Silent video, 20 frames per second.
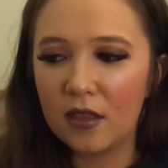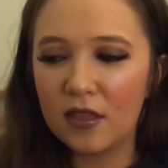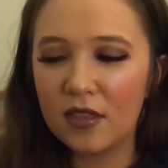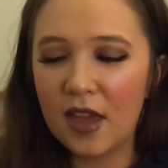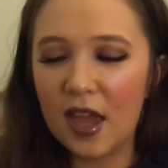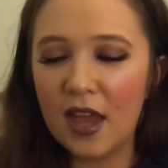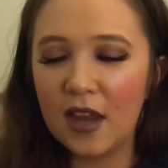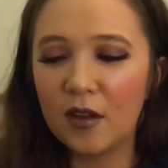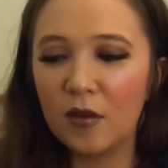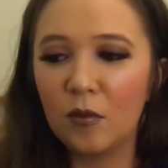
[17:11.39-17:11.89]

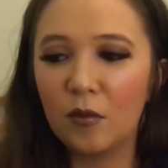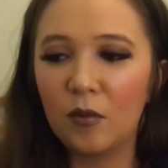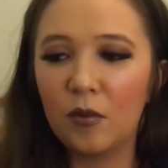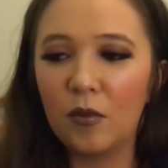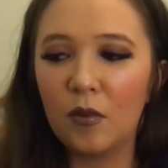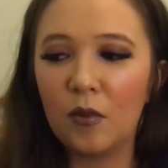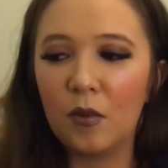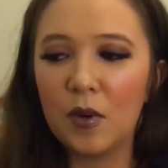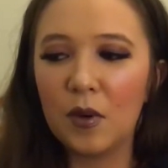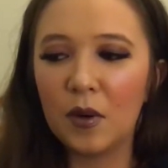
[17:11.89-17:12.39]
then
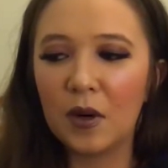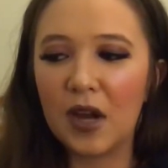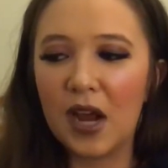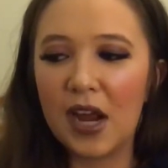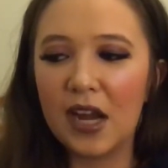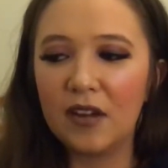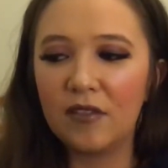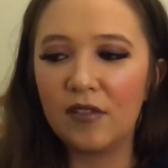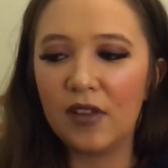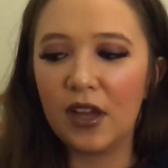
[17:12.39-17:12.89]
we were
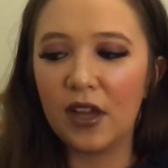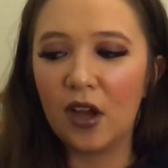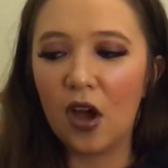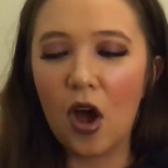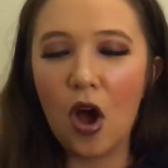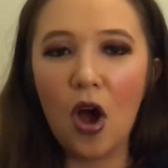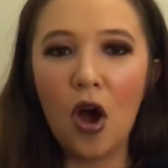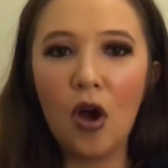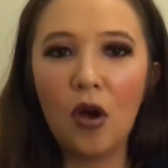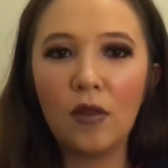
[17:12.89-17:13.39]
kind of like,
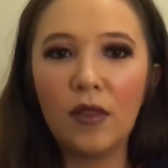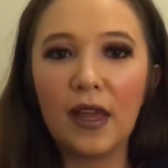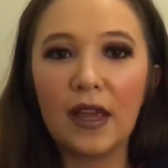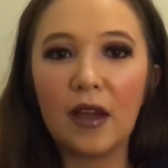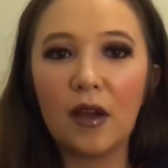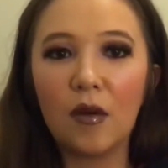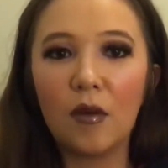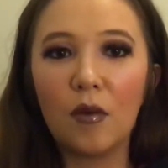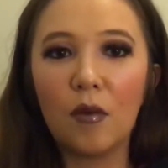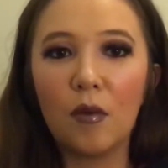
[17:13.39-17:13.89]
oh, like,
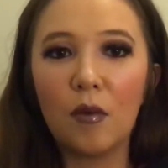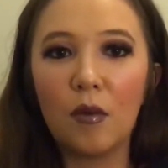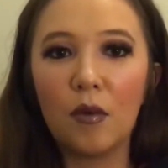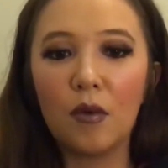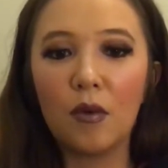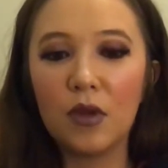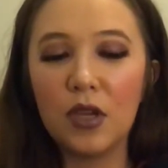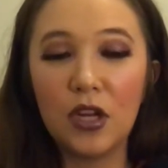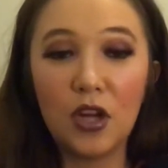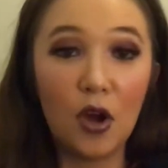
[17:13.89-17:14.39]

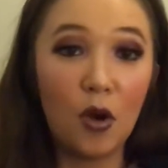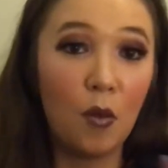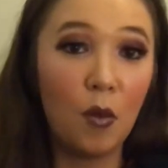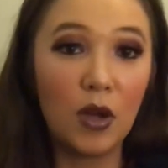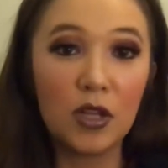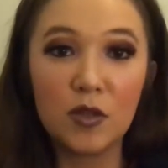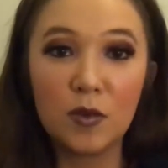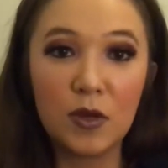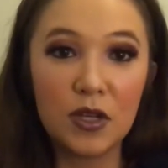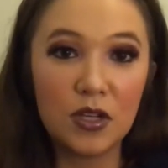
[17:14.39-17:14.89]
you know,
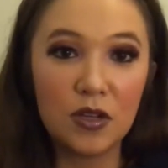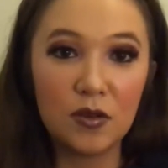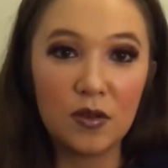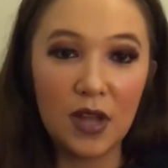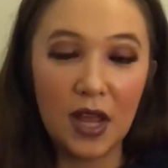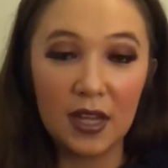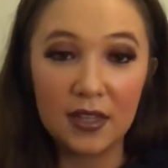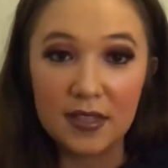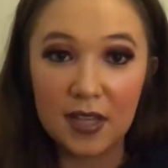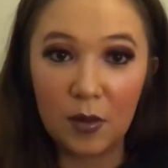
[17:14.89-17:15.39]
what do we do
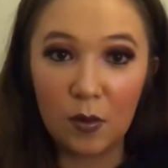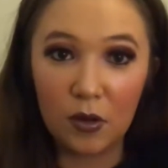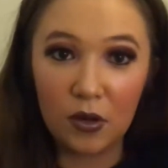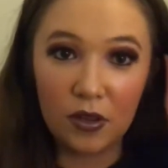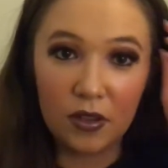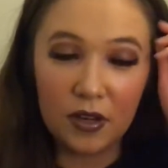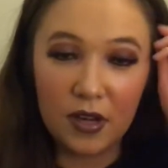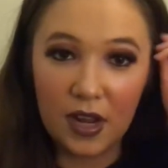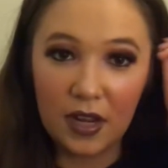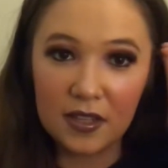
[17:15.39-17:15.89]
next? Like, what
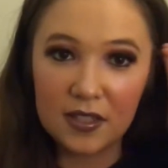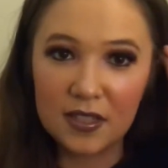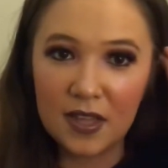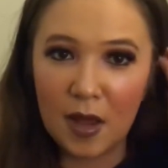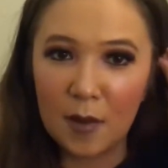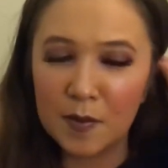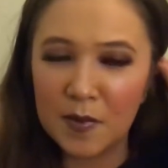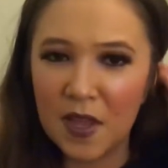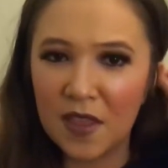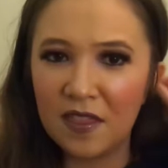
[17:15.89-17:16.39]
are the next
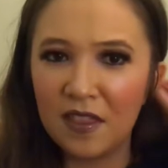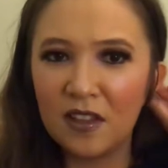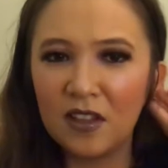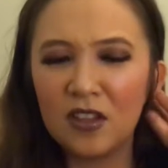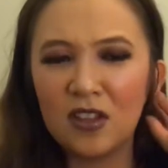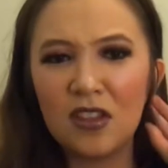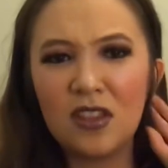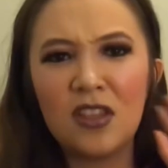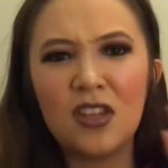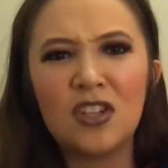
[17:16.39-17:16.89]
steps? And
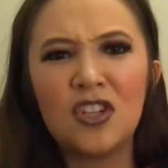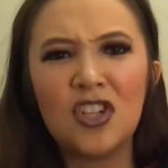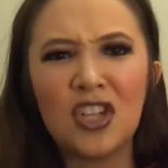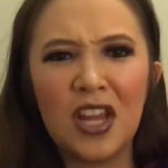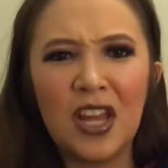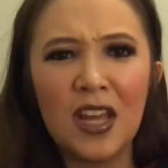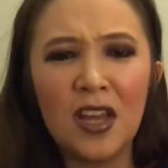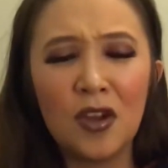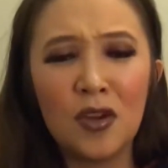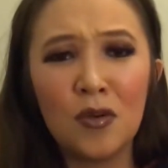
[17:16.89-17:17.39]
the
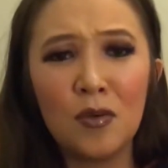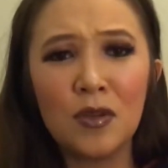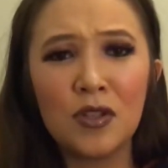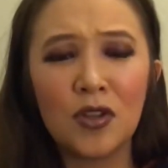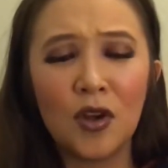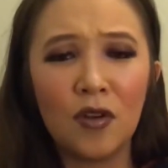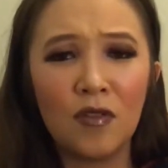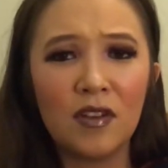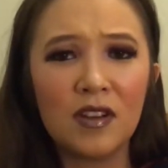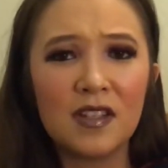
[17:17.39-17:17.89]
chick who was
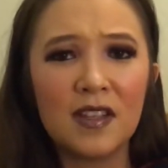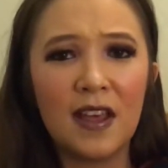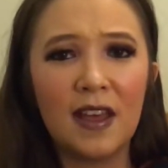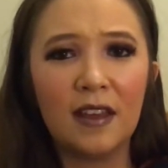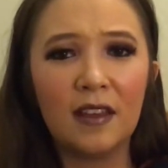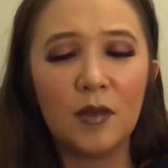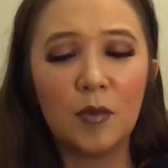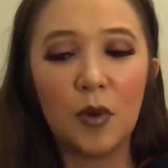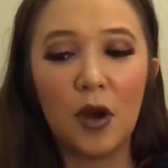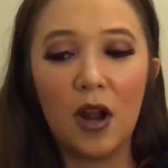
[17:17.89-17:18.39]

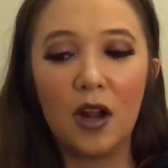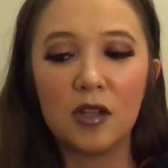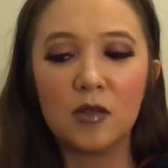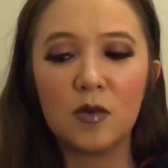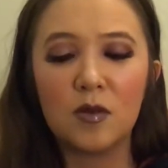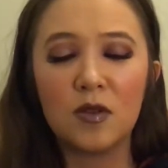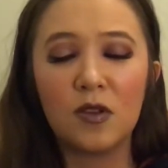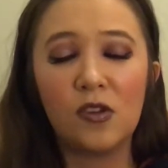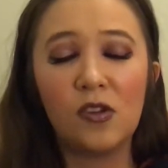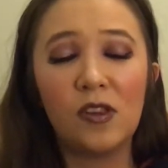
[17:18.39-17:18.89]
overselling the products
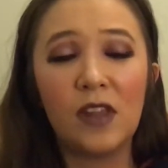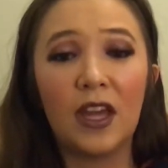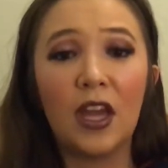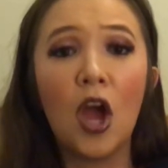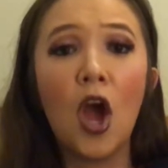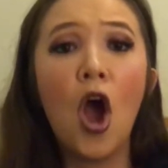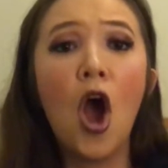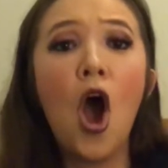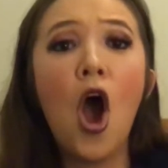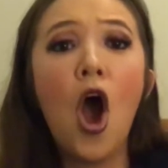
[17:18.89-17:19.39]
was literally like,
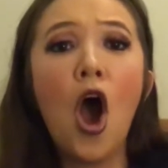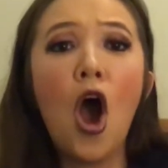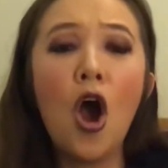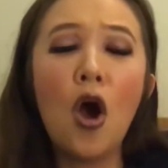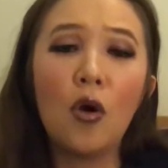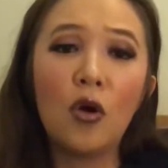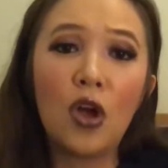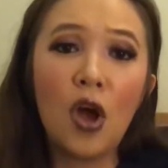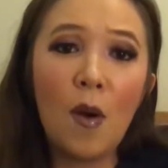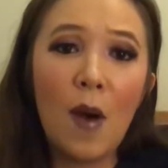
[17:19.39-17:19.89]

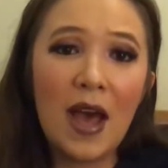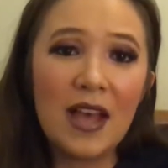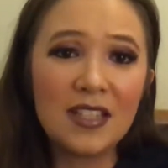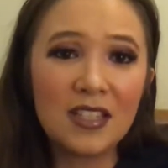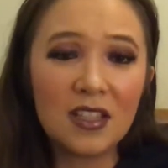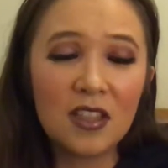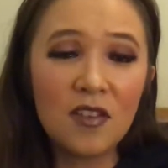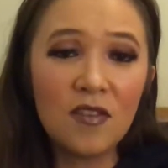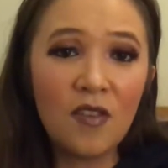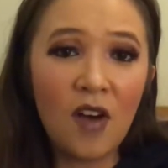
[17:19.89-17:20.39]
oh, go
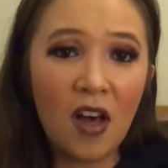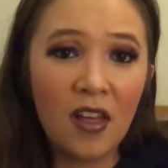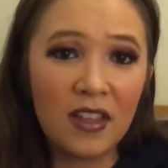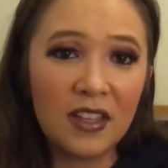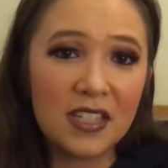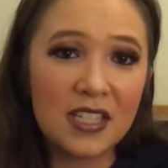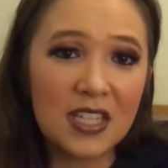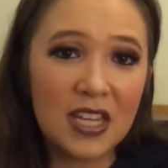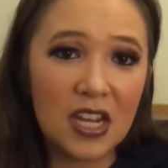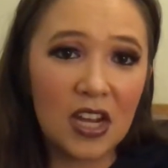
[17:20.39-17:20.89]
ask the
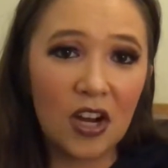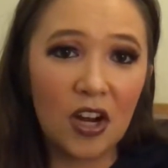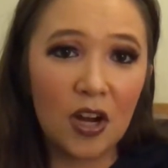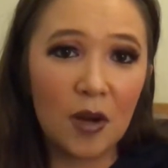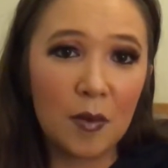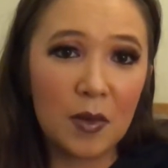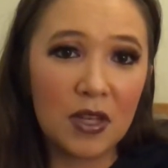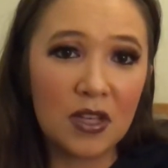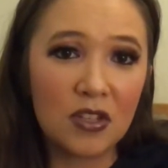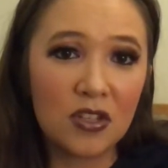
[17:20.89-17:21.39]

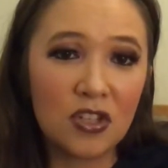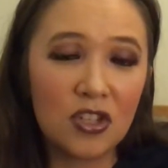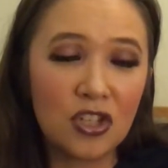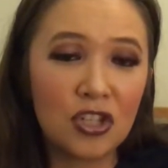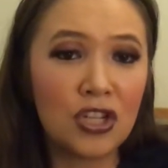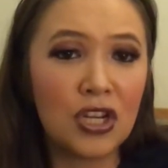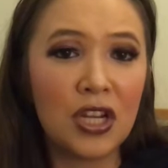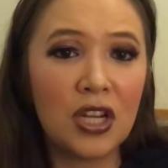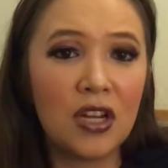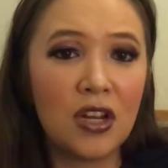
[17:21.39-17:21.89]
volunteer because
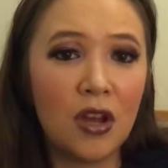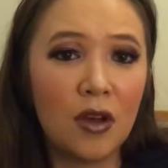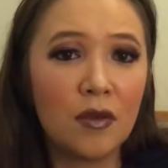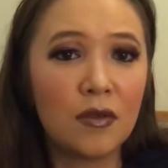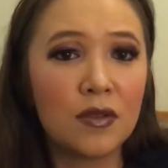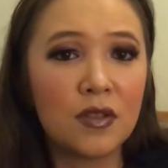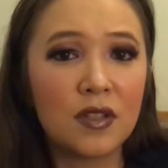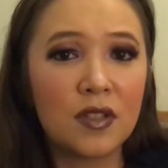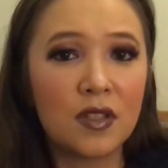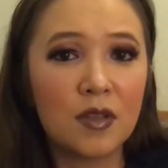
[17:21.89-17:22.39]
she
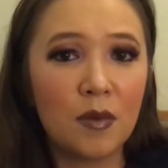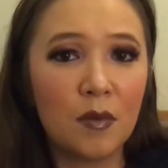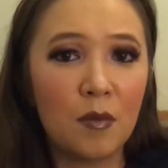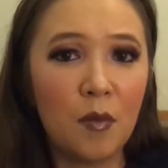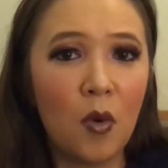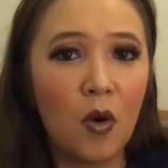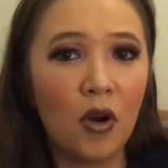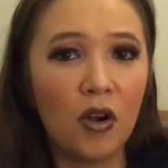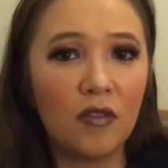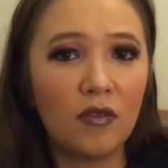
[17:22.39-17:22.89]
knows
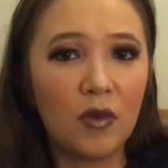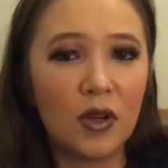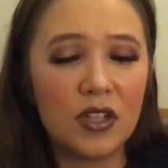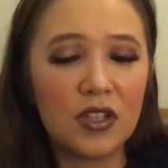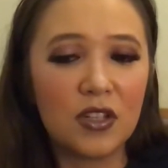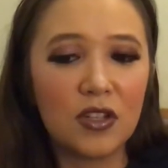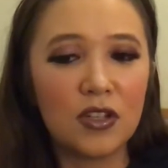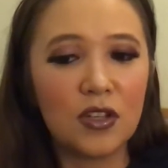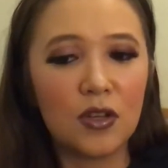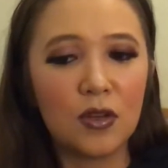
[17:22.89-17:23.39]
more of what
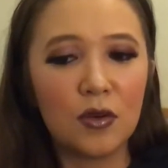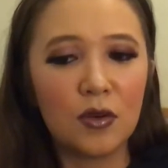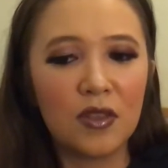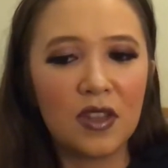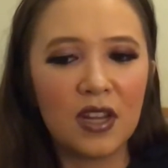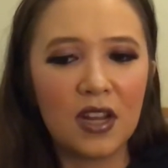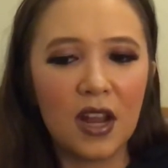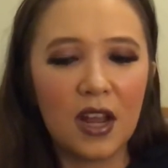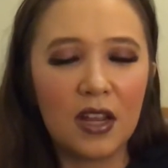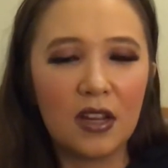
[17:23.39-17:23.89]
to do
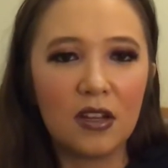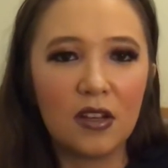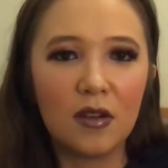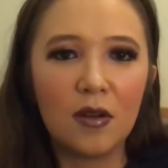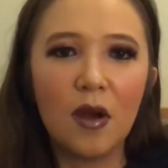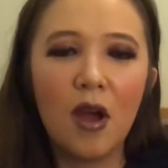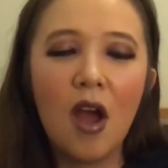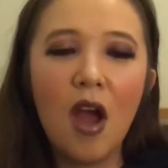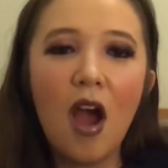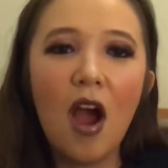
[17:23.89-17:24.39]
than I
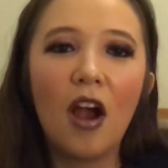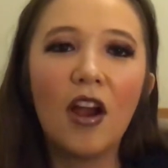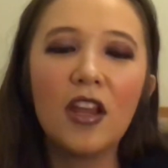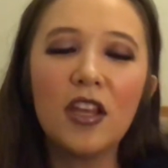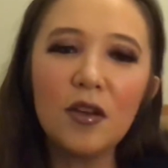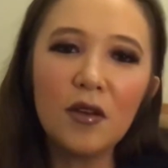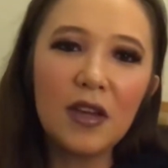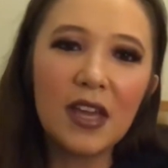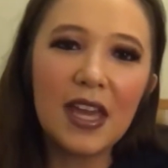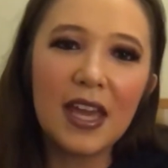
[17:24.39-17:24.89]
do. Are
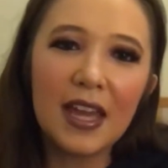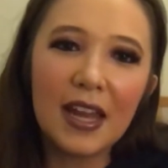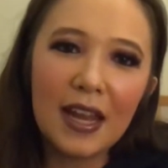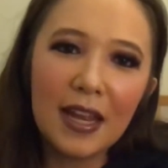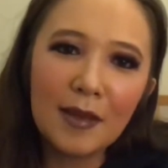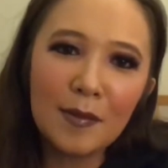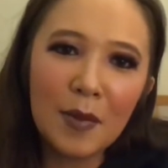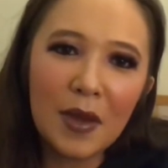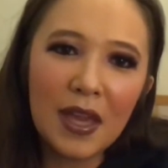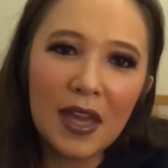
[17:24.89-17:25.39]
you
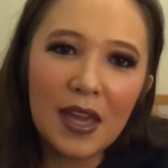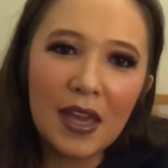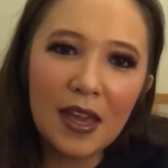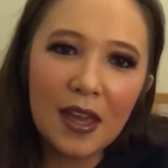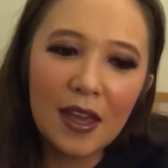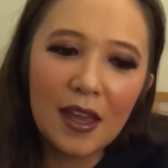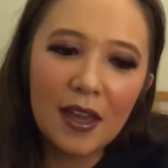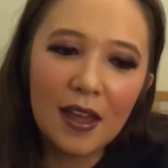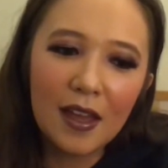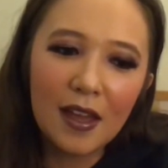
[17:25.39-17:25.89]
kidding me?